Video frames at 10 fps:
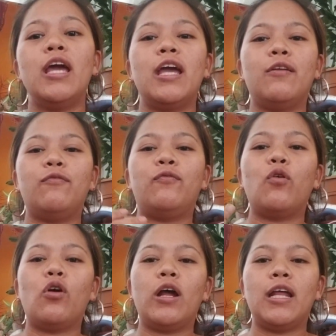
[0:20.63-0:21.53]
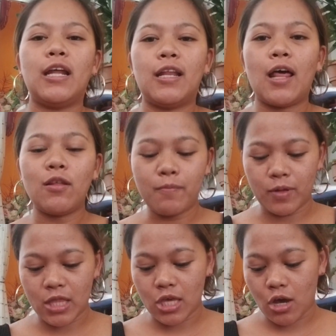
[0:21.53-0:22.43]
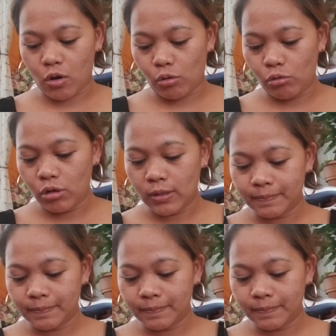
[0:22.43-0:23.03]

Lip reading: in another video.